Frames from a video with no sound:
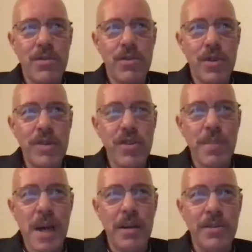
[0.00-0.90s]
trickster
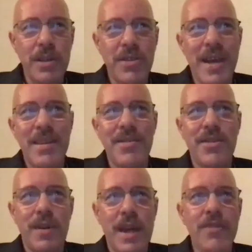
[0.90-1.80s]
politics as
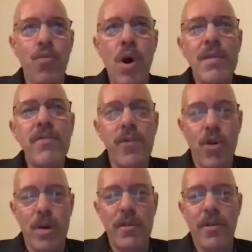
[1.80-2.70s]
one
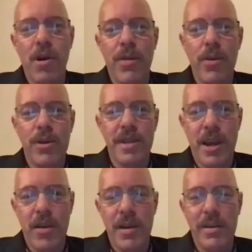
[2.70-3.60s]
form of
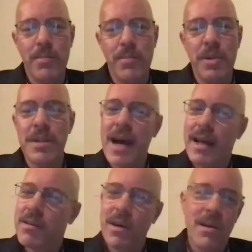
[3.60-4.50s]
authoritarianism, but not,